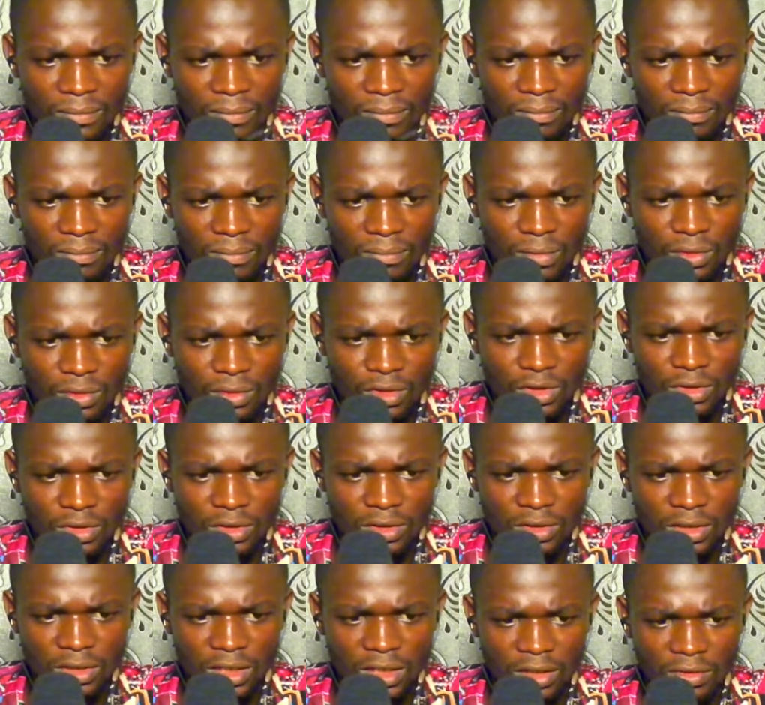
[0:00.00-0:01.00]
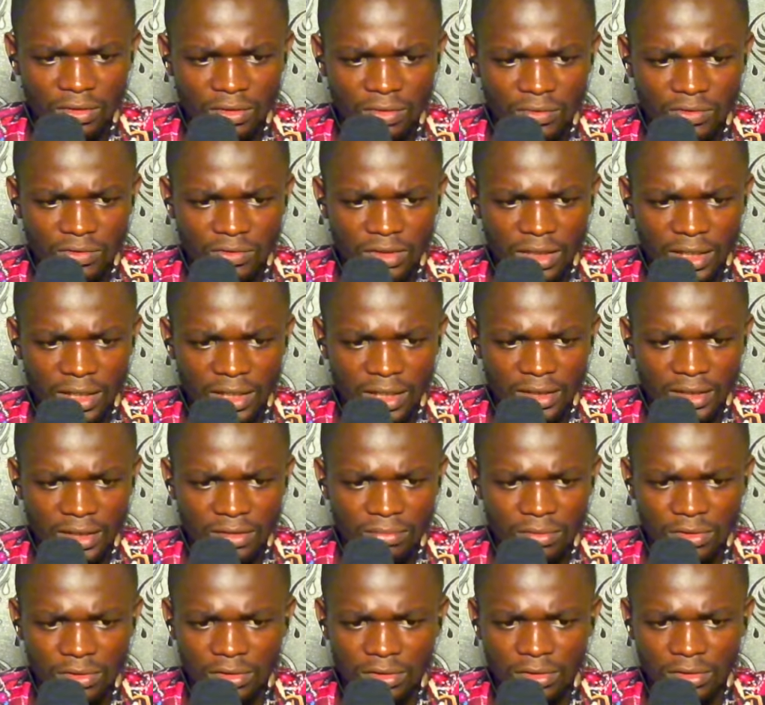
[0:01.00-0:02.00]
Position is kind of sad,
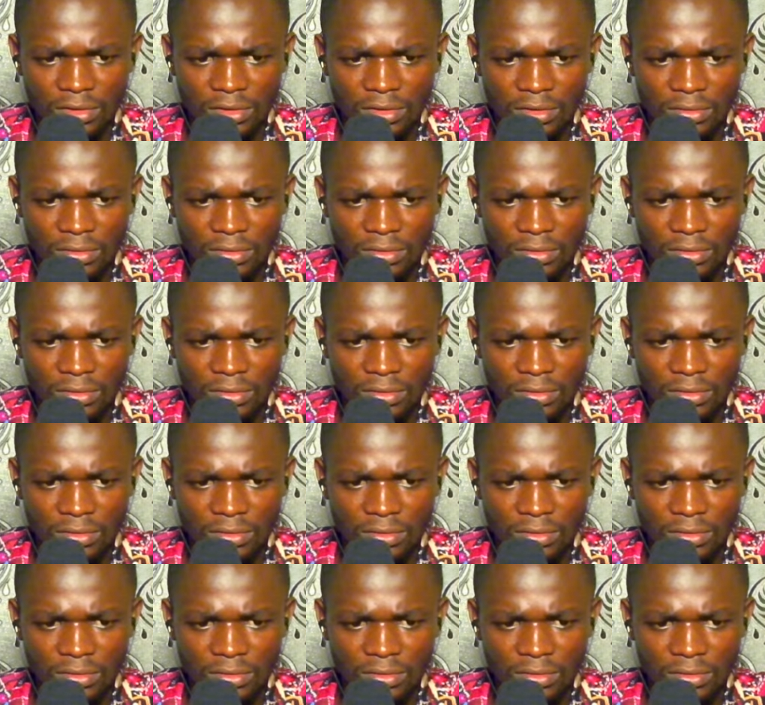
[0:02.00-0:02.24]
but...